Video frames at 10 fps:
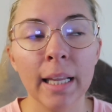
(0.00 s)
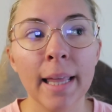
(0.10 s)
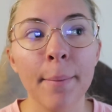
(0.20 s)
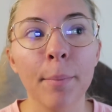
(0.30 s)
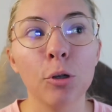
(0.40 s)

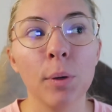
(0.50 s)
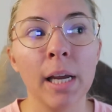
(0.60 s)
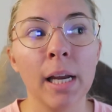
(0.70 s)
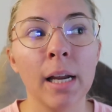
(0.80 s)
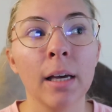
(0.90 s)
them
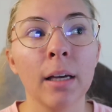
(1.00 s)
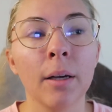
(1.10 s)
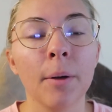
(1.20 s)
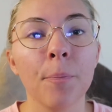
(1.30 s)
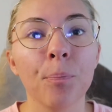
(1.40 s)

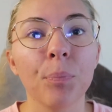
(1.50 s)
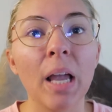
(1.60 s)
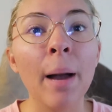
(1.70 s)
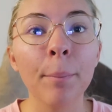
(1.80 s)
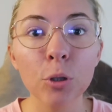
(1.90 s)

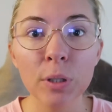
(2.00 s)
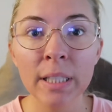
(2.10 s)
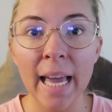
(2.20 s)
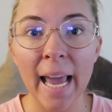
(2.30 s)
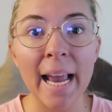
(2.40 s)
I'm
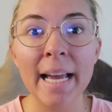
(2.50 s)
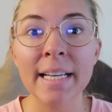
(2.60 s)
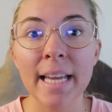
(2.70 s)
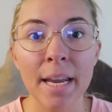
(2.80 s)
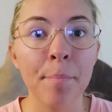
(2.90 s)
between the 8
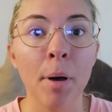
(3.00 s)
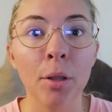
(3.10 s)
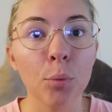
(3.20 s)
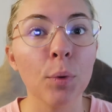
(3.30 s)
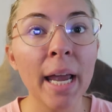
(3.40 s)
and 10
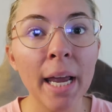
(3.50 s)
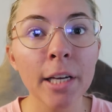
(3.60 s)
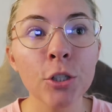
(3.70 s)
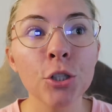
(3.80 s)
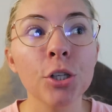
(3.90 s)
month
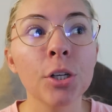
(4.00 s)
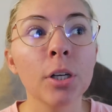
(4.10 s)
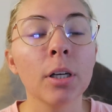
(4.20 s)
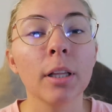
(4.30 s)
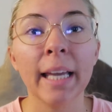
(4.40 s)
range,
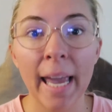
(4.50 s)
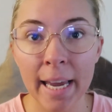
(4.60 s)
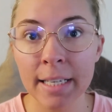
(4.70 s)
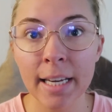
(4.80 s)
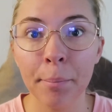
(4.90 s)
like
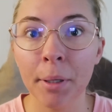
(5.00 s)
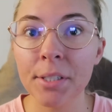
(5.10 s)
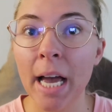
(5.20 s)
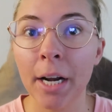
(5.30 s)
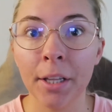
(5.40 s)
8 and 10
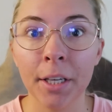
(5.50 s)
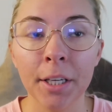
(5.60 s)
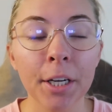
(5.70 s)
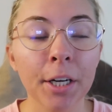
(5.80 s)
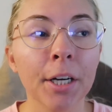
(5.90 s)
months out of the
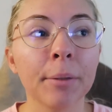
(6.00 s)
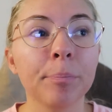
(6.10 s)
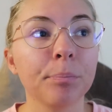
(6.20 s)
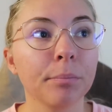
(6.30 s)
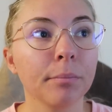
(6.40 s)
year.
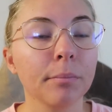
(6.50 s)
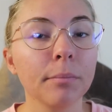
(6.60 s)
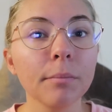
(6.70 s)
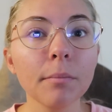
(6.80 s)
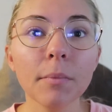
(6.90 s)

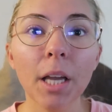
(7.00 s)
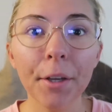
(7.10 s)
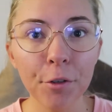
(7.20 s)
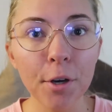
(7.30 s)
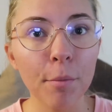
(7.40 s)
And
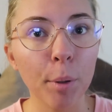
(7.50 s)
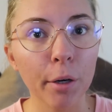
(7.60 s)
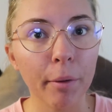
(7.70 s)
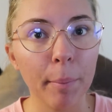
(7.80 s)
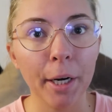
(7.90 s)
if you have a
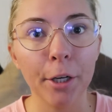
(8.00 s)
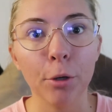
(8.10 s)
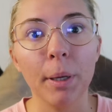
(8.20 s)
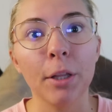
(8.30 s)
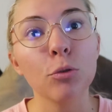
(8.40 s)
perfect period,
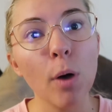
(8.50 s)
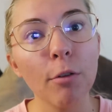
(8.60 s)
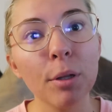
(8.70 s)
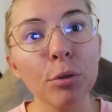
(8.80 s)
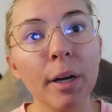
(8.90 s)
you'll be in the
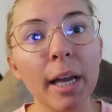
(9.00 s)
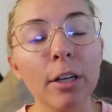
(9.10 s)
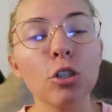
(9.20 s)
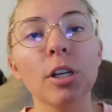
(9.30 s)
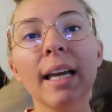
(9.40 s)
12-month
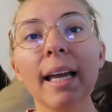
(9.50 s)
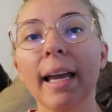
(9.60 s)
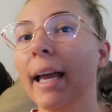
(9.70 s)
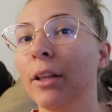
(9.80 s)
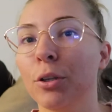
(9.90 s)
range.
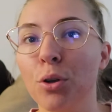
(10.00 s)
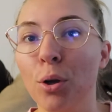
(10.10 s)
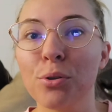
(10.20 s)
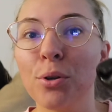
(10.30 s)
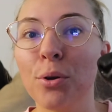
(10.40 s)
And there's
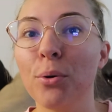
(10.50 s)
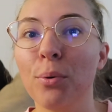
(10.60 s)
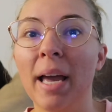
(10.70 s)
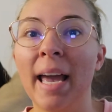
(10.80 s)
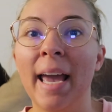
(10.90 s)
also
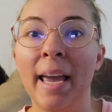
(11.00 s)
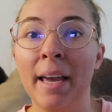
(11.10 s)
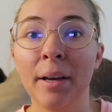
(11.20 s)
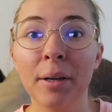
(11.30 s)
a